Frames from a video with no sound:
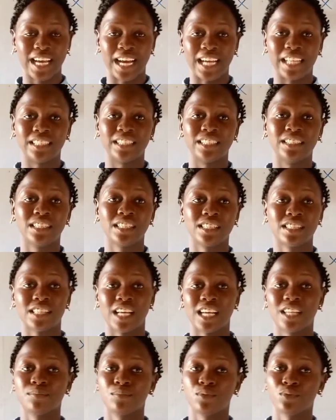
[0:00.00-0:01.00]
and the
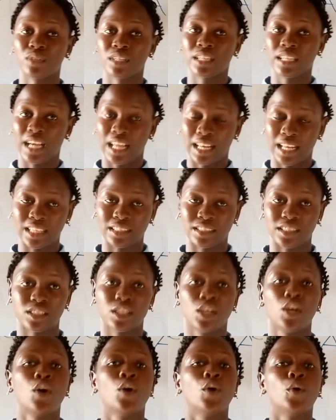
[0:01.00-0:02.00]
distance between
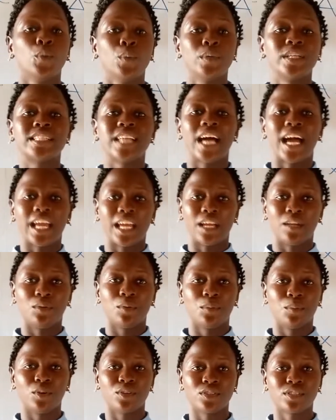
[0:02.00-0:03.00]
galaxies, which are
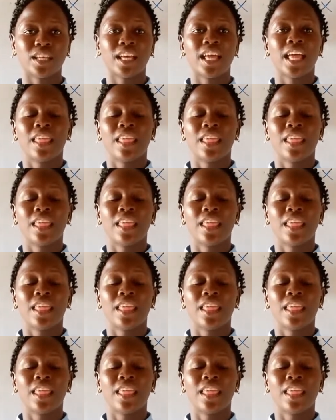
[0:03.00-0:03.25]
enormous.